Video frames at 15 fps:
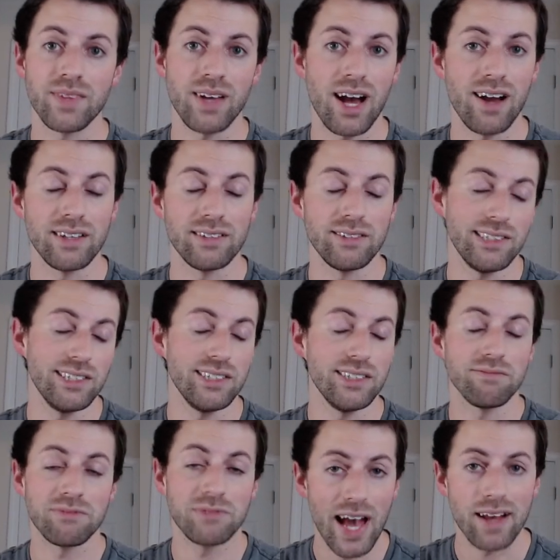
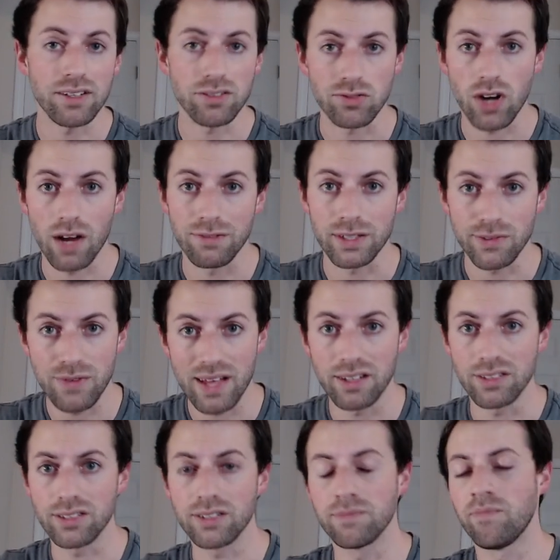i.e. catastrophic
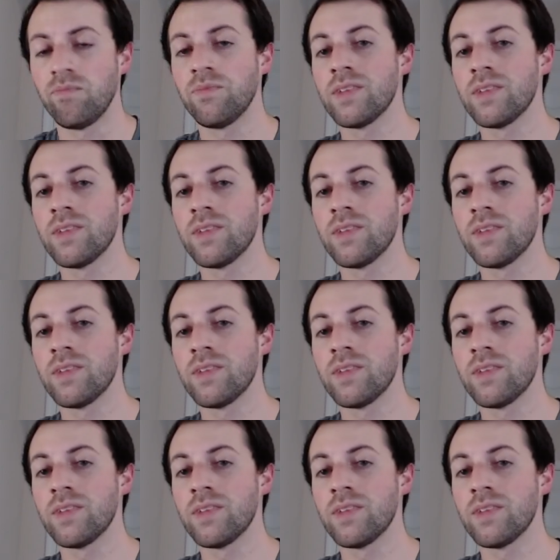failure.